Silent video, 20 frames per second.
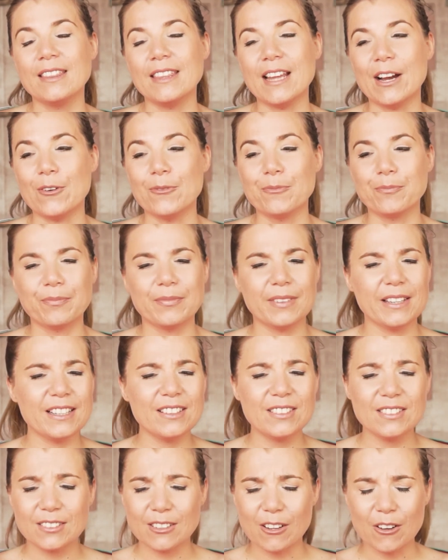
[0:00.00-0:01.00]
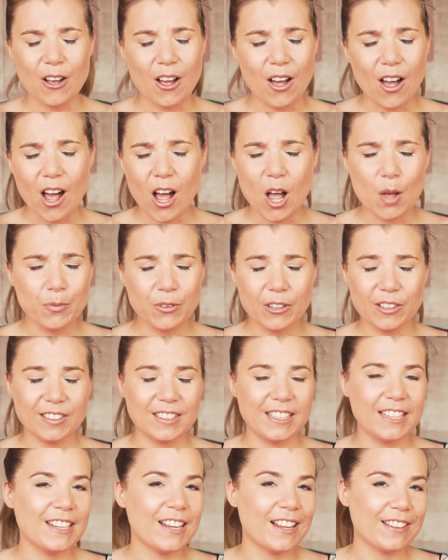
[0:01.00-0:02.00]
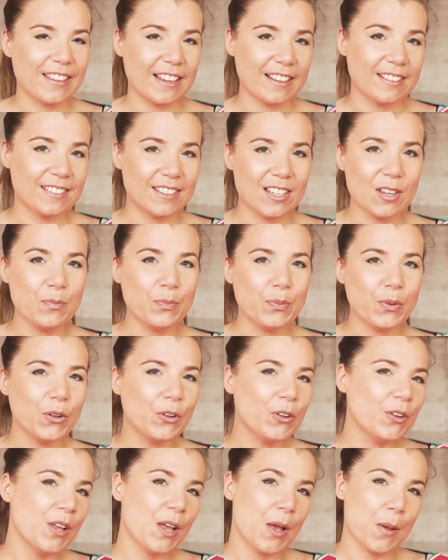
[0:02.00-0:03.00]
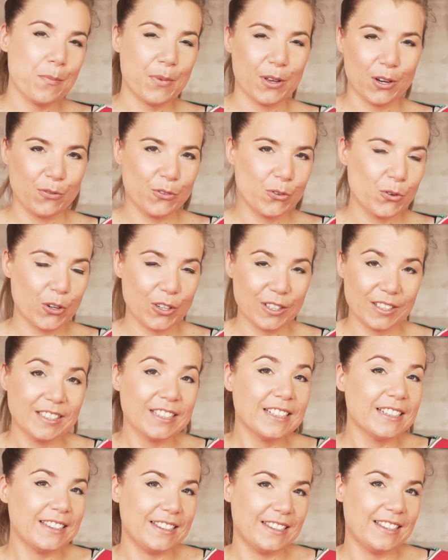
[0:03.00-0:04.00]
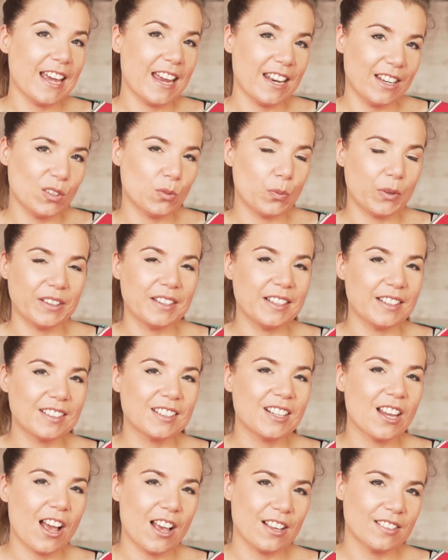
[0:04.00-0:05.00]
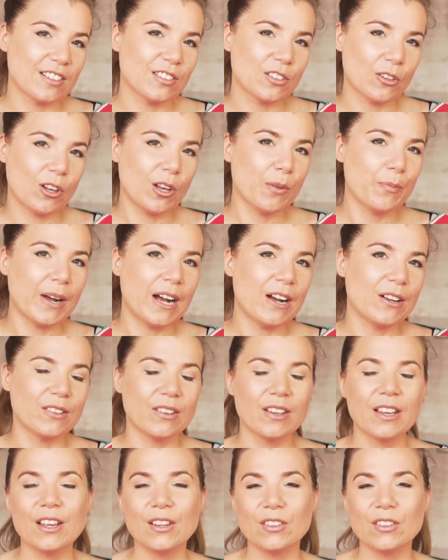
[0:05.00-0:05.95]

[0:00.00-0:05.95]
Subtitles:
Now, it's obviously not that simple, but of course, that is what this class is all about.